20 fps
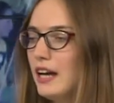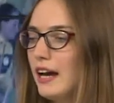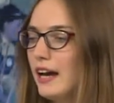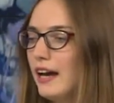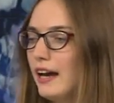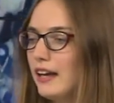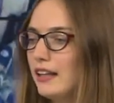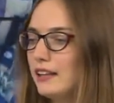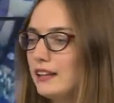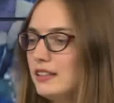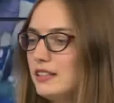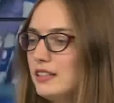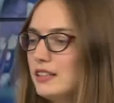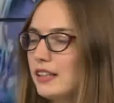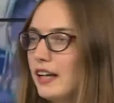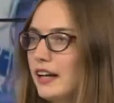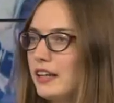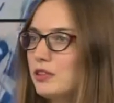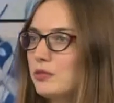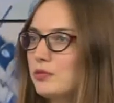And this
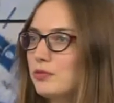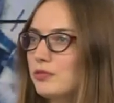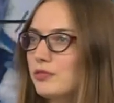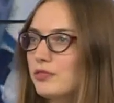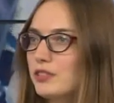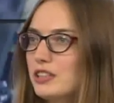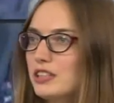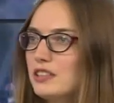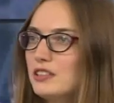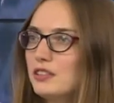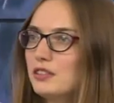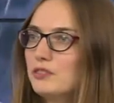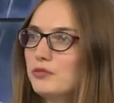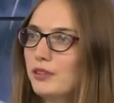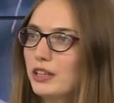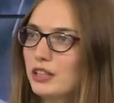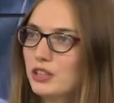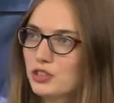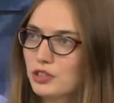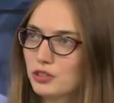is kind of recent
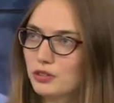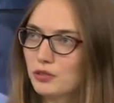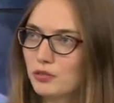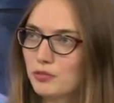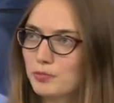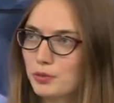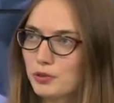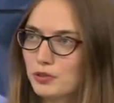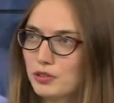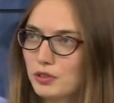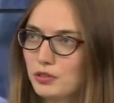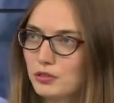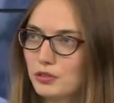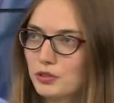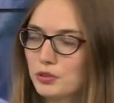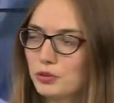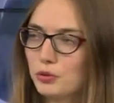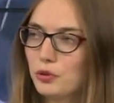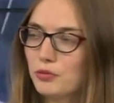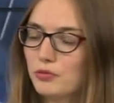invention of
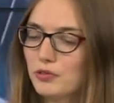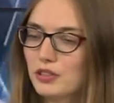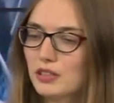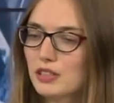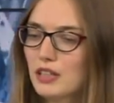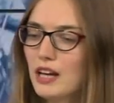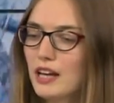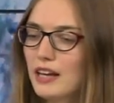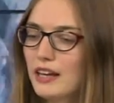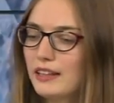prosecutor's office.